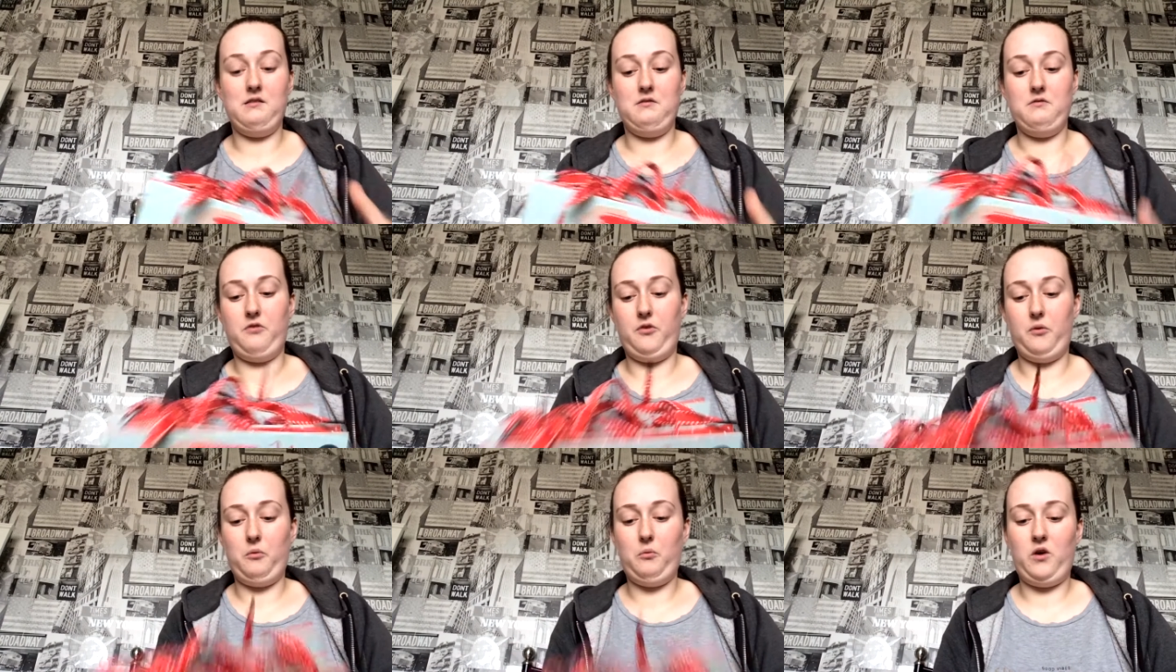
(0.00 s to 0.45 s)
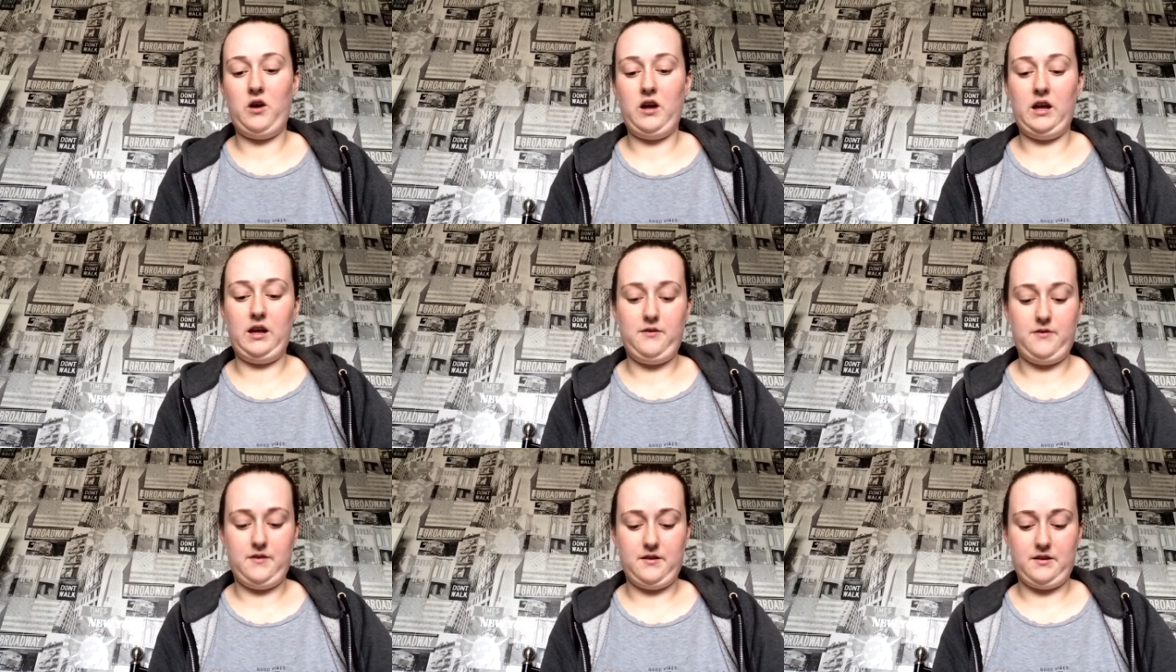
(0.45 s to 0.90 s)
from what
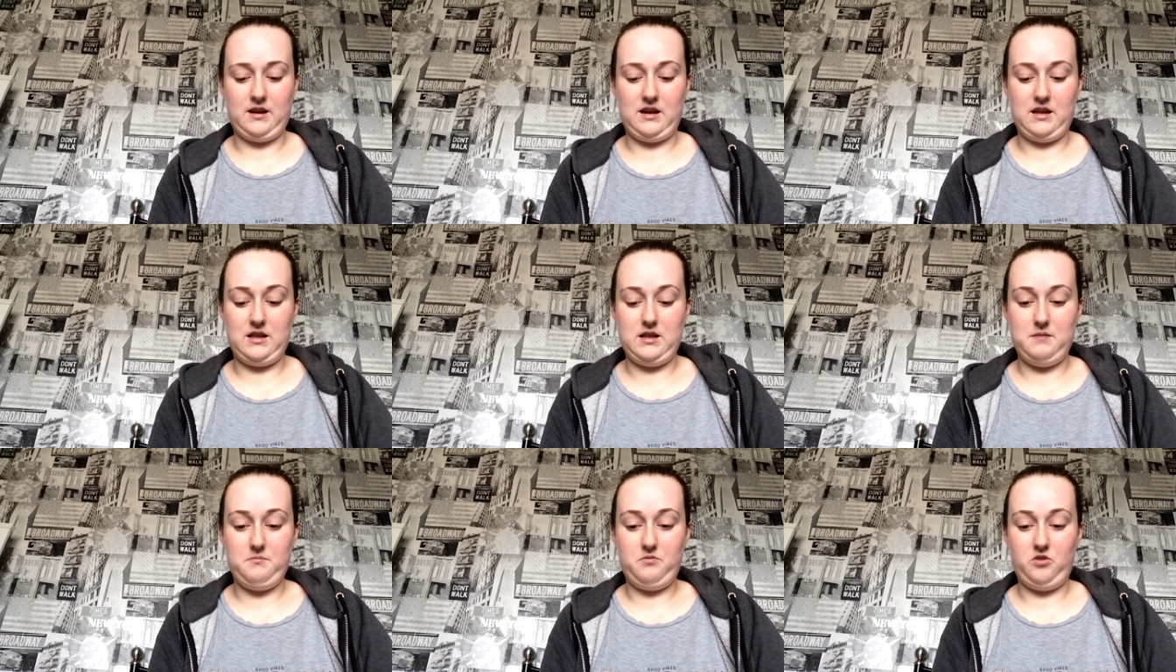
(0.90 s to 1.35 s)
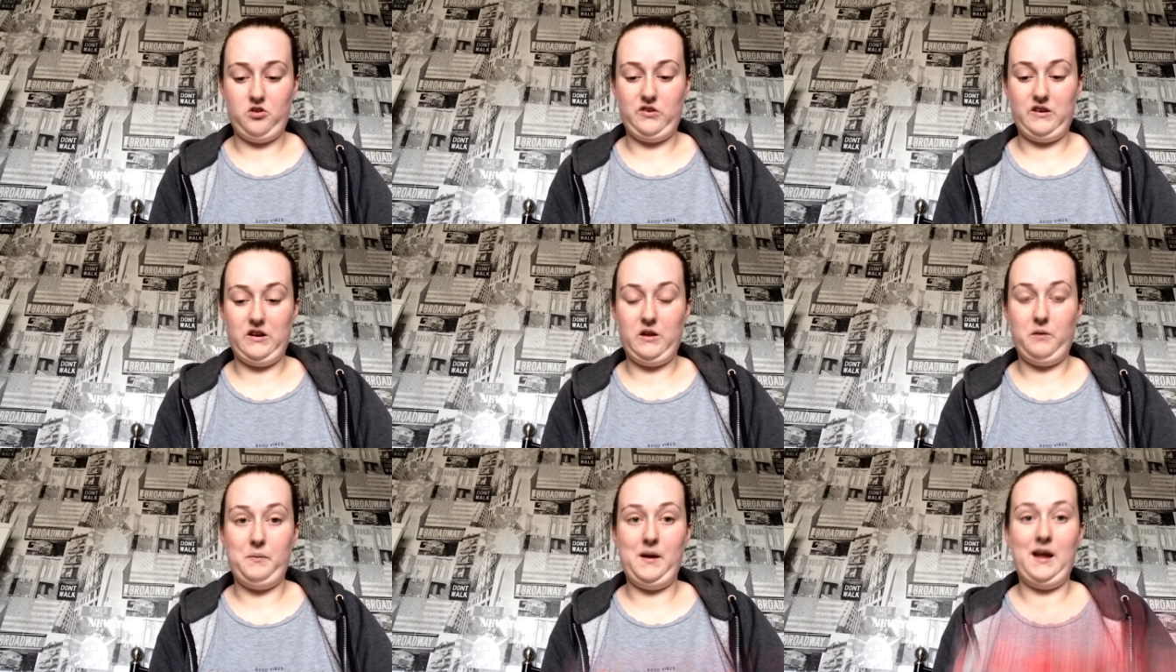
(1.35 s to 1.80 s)
Ethan's getting them, just
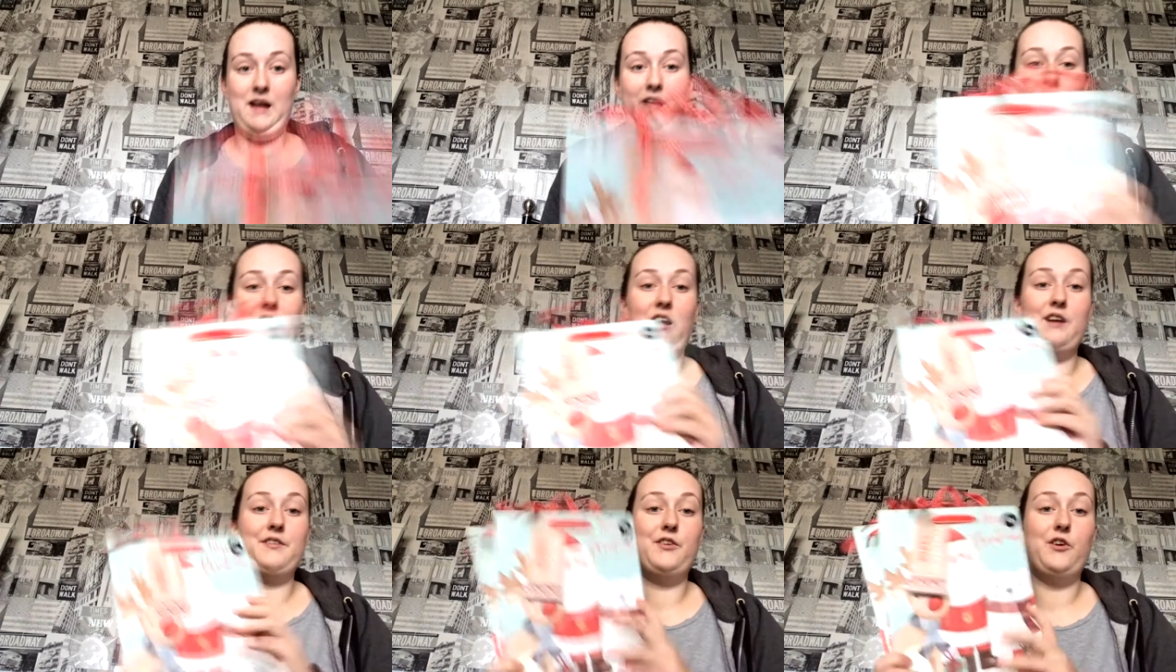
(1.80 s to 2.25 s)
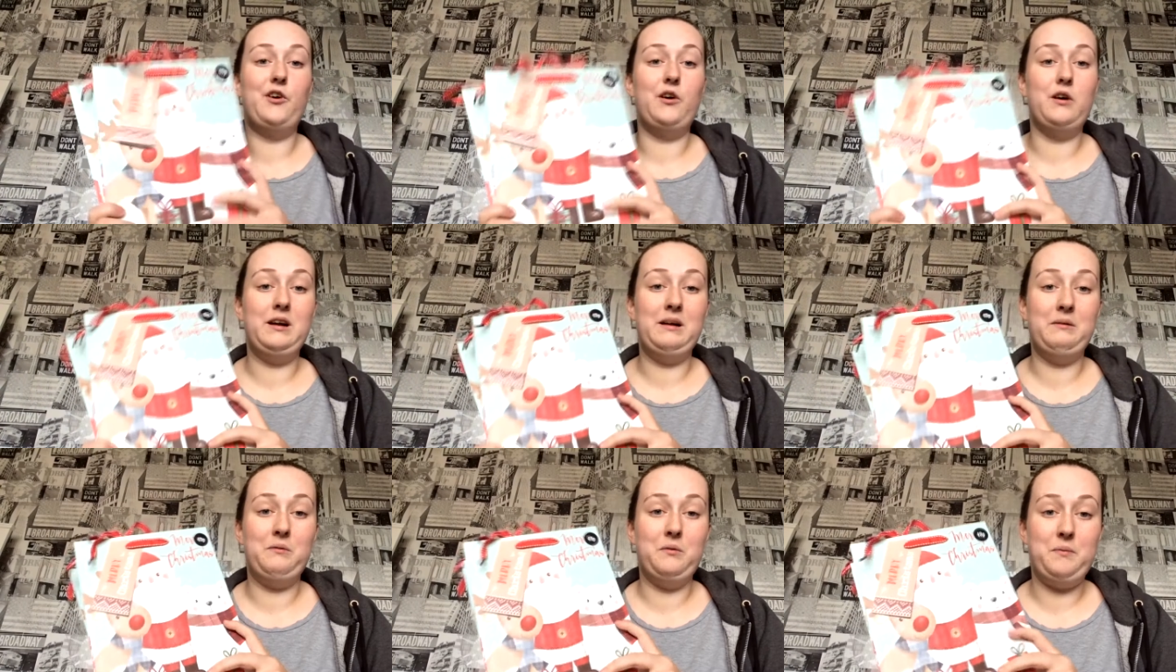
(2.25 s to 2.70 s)
little bits, I thought
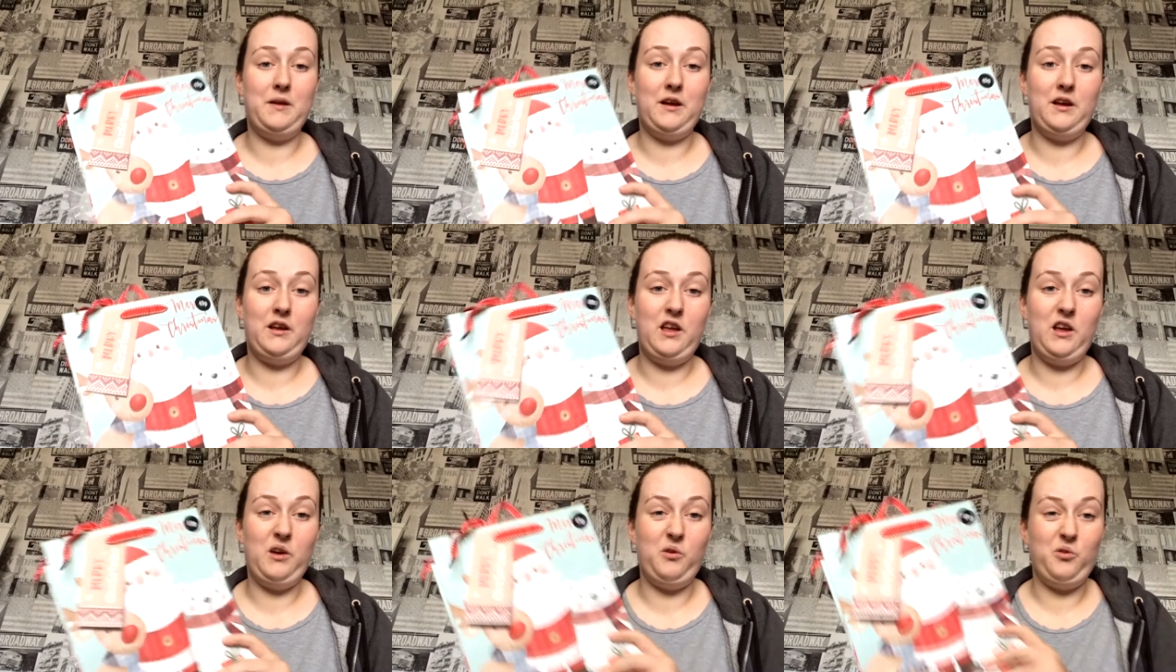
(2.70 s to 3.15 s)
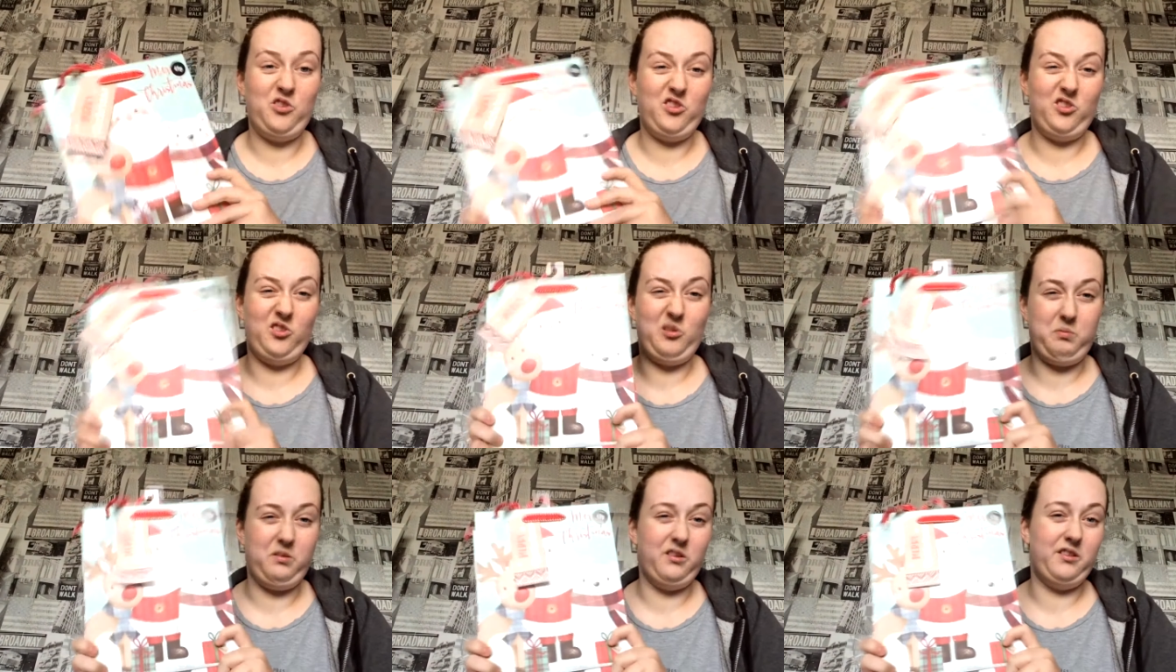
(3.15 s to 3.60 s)
it would be cute
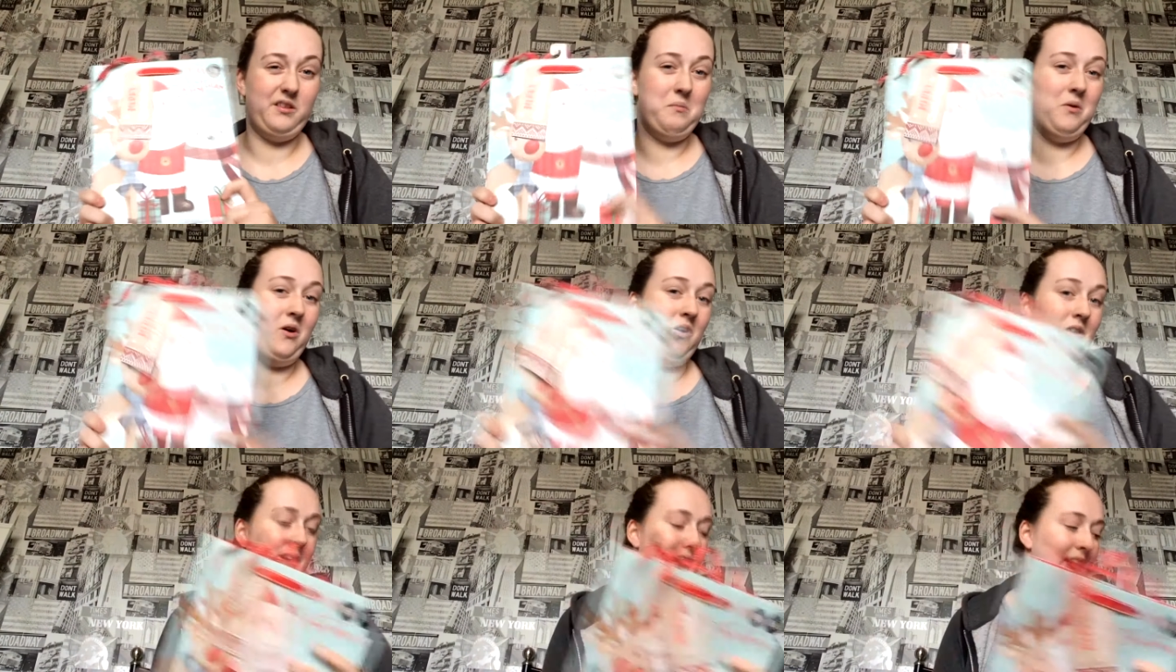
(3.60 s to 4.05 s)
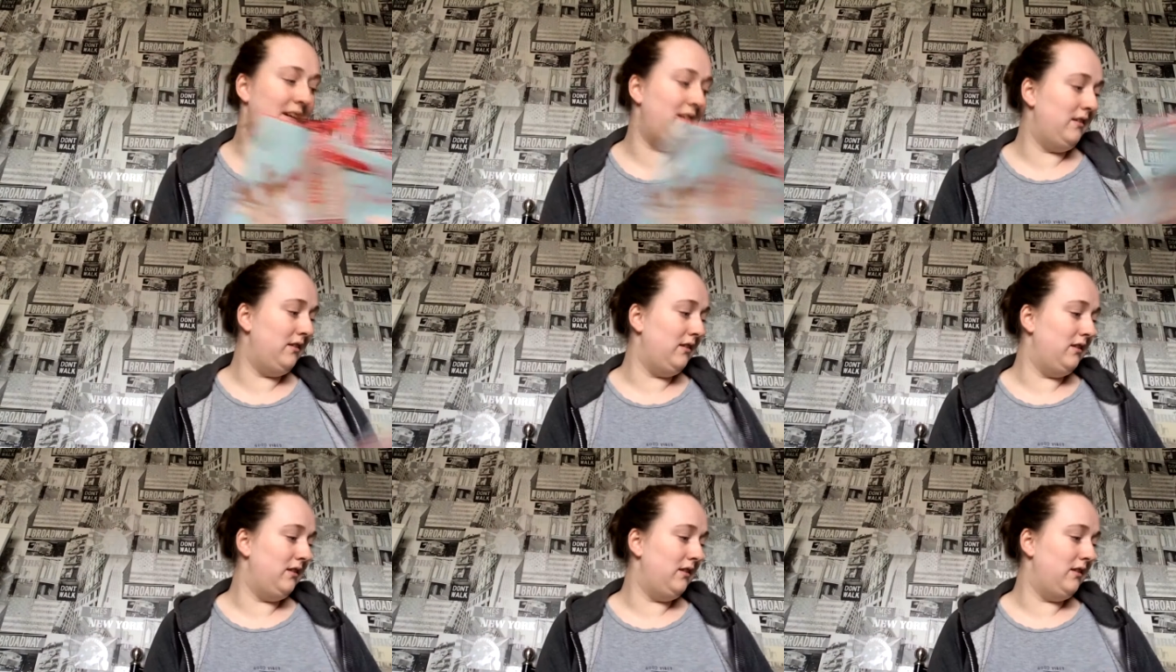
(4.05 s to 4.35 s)
just to put them all in